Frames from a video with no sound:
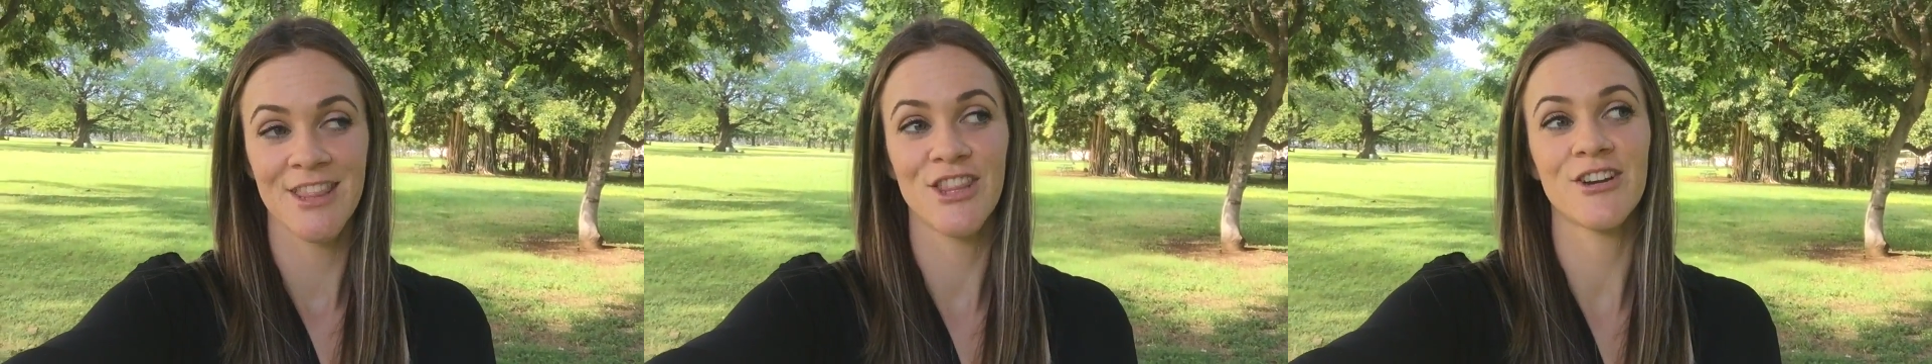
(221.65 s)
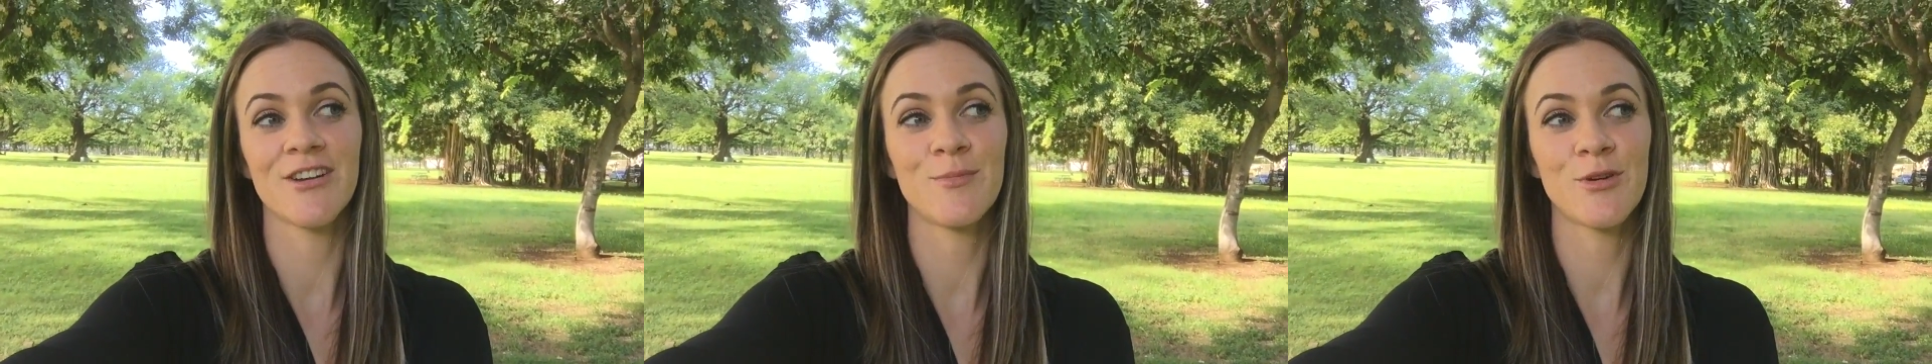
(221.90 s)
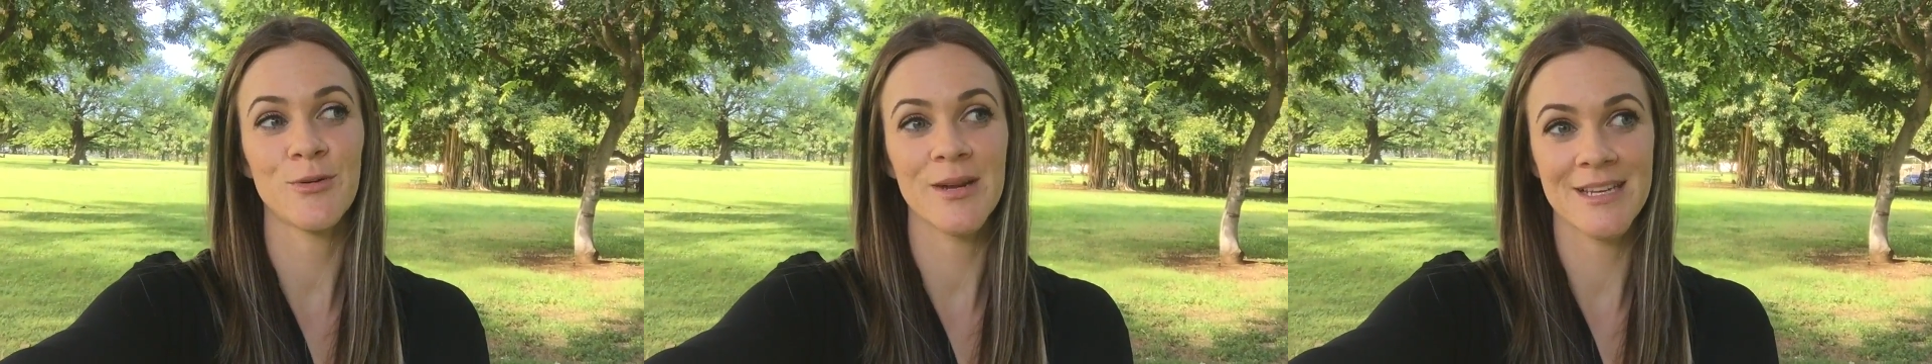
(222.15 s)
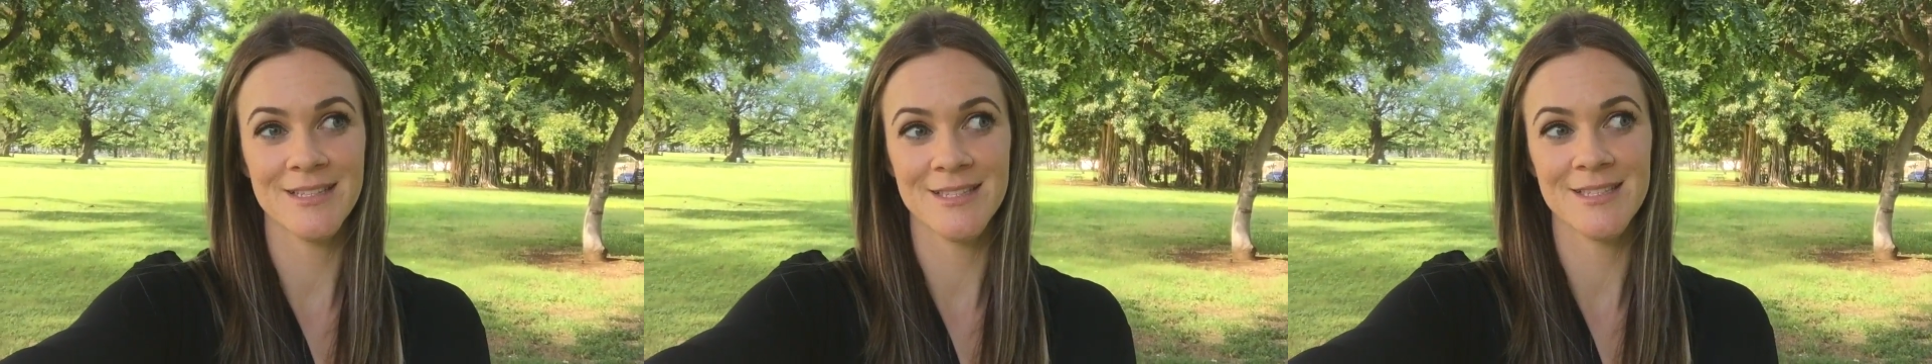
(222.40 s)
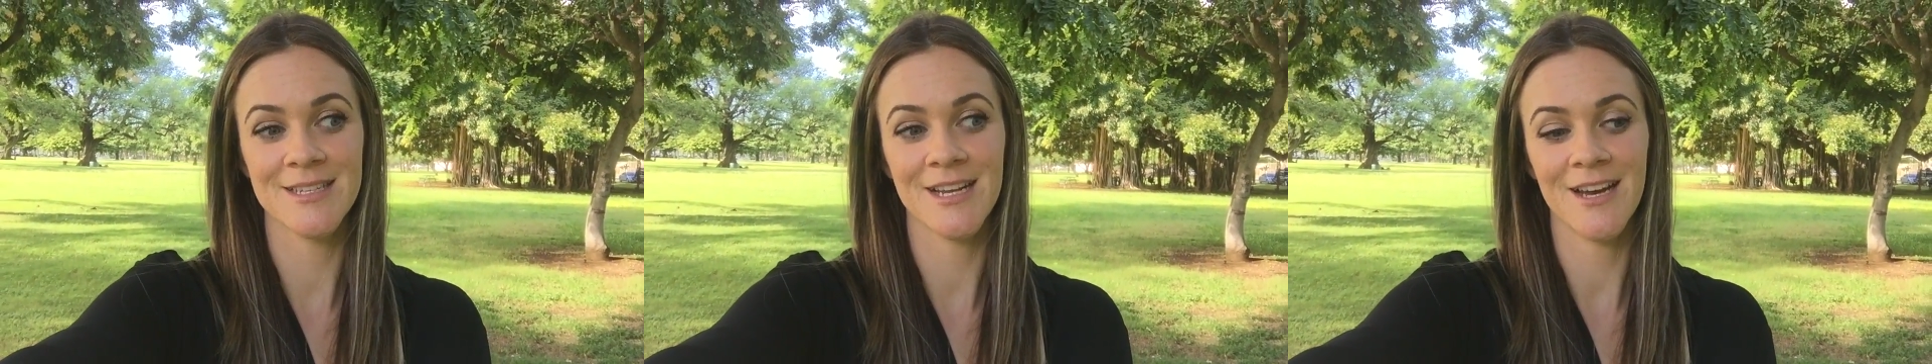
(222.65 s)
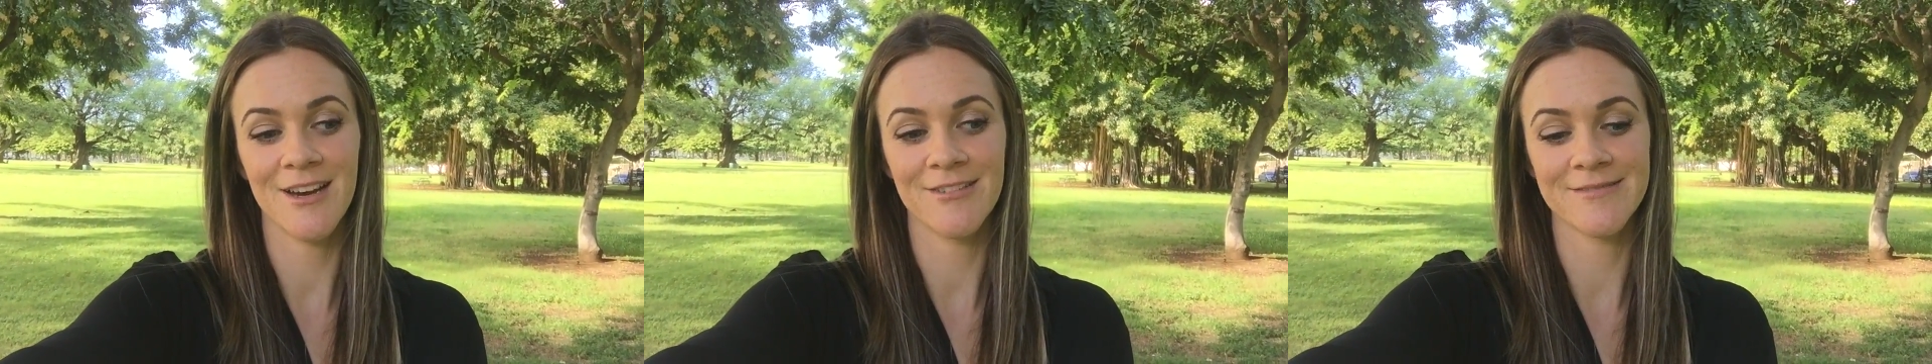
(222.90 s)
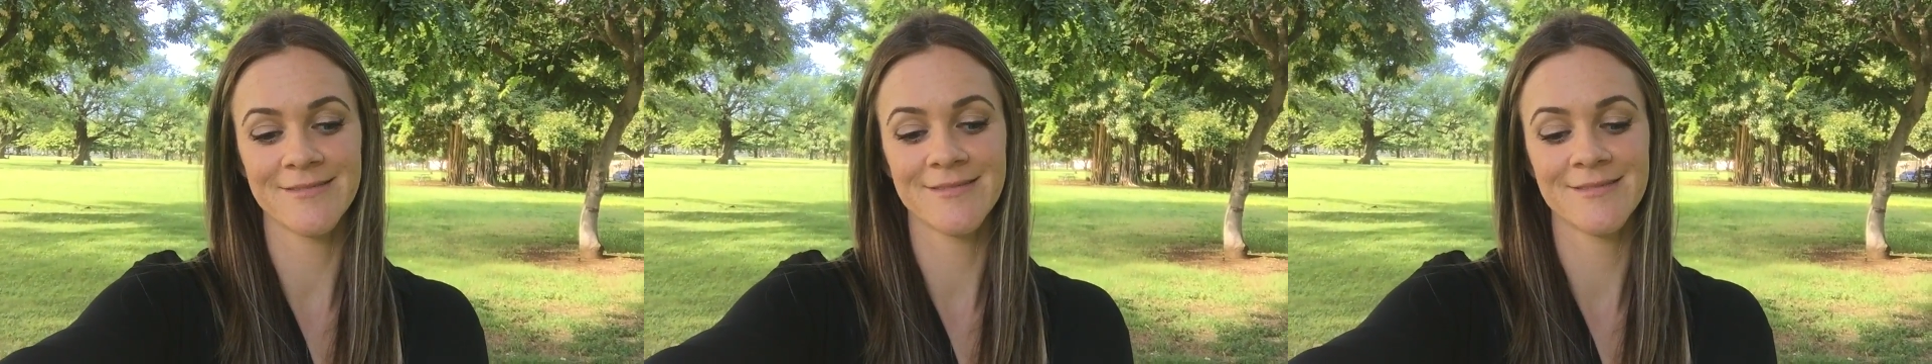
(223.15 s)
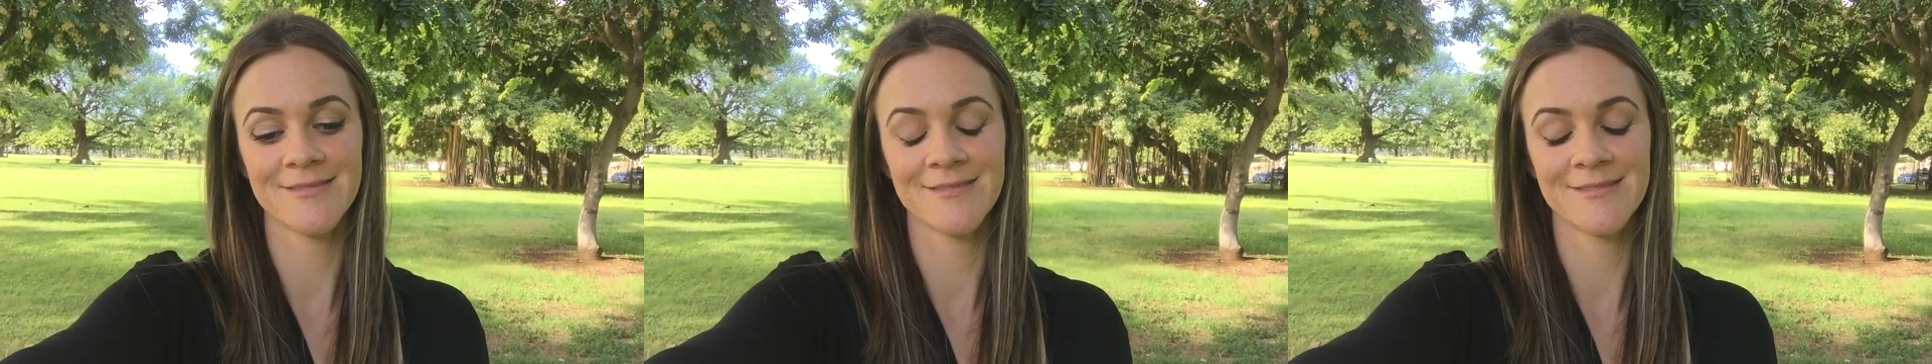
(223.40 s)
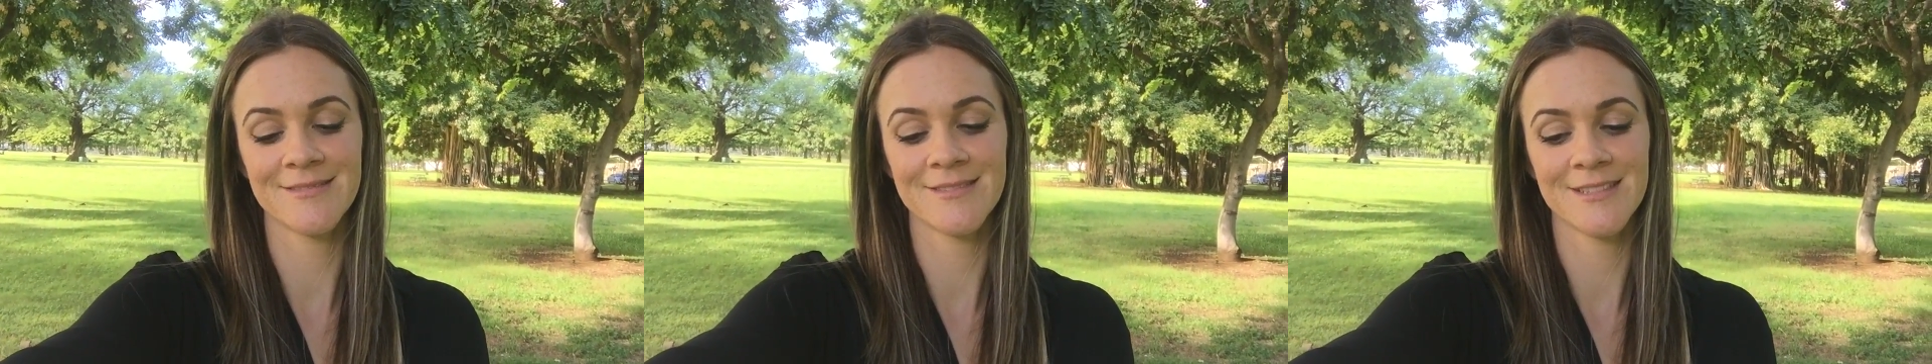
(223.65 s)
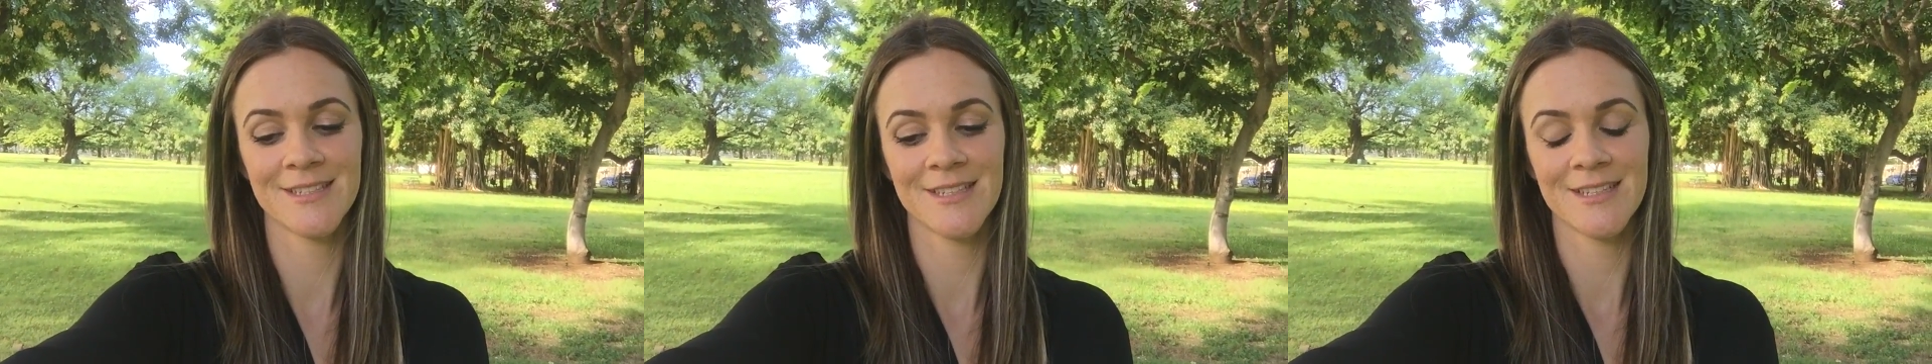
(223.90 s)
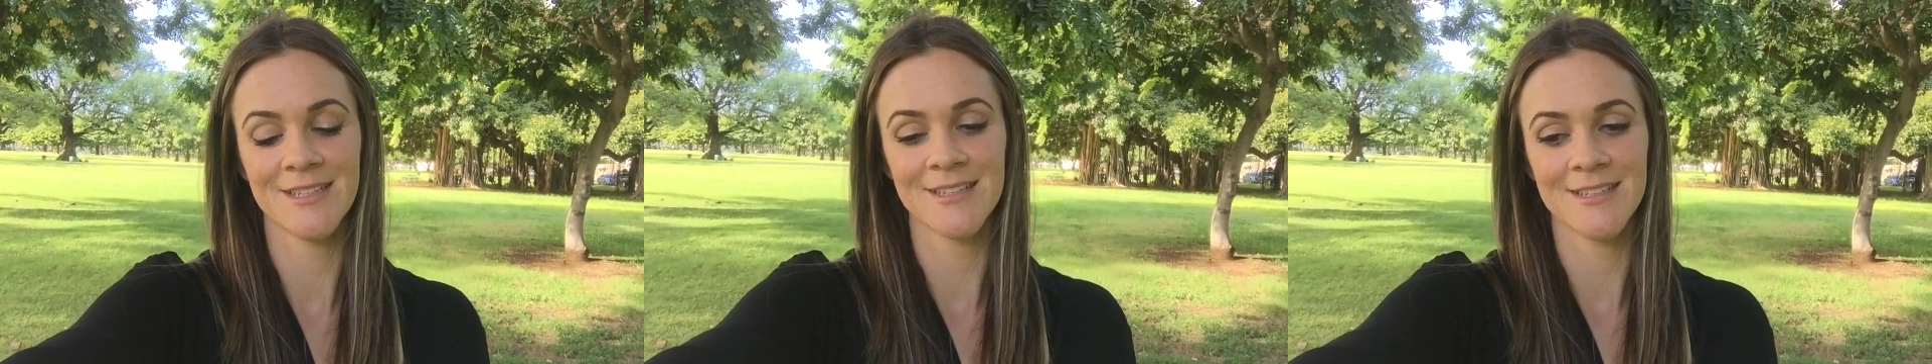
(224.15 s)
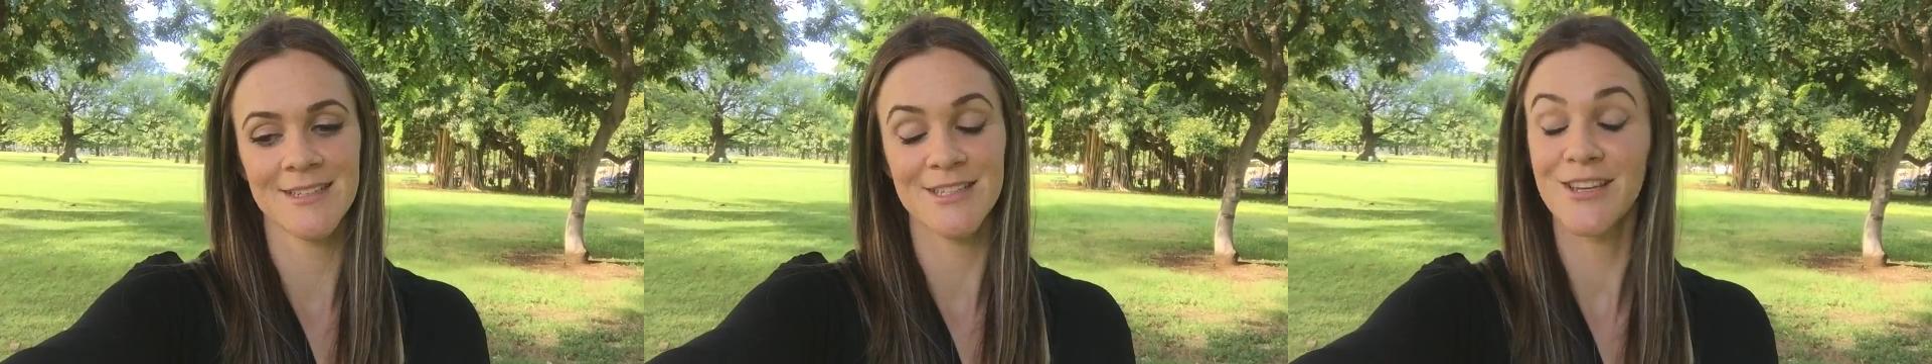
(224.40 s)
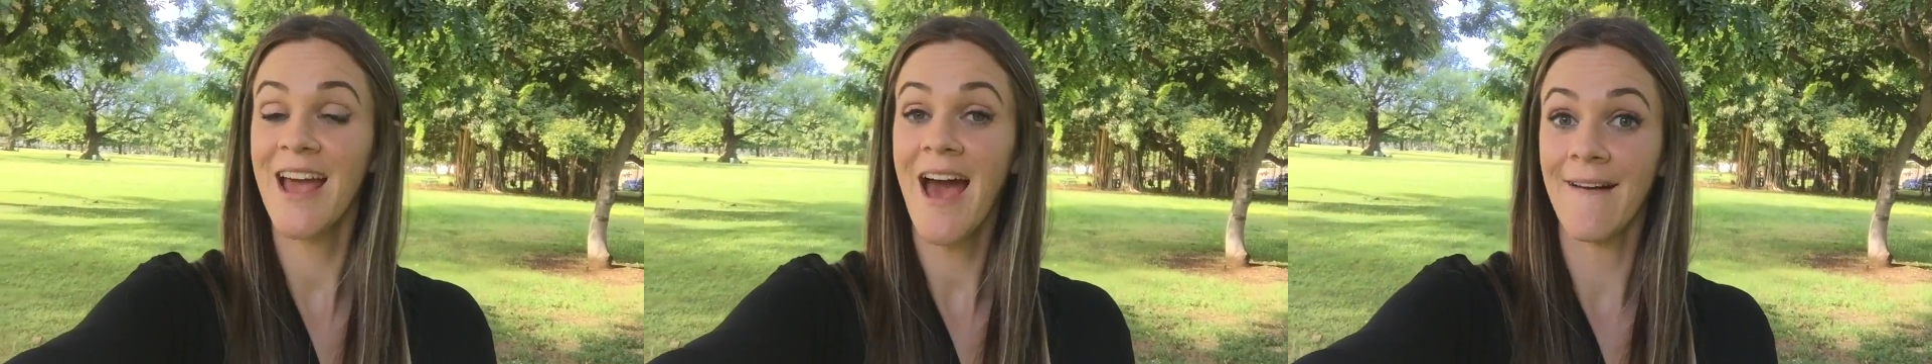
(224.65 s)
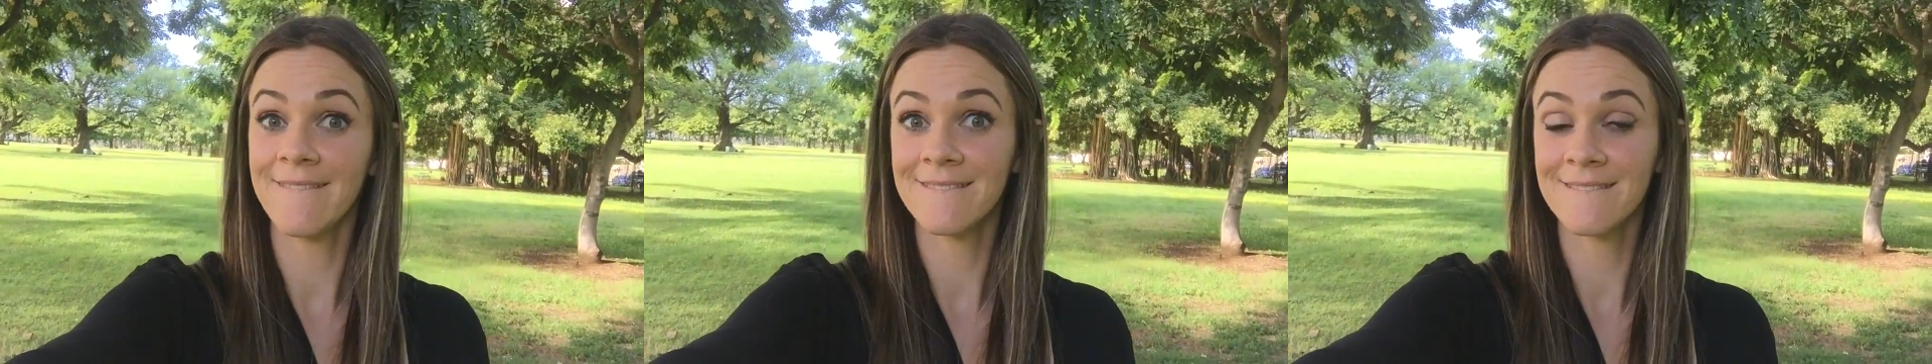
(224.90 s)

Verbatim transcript: thirty more weeks to go. So yeah,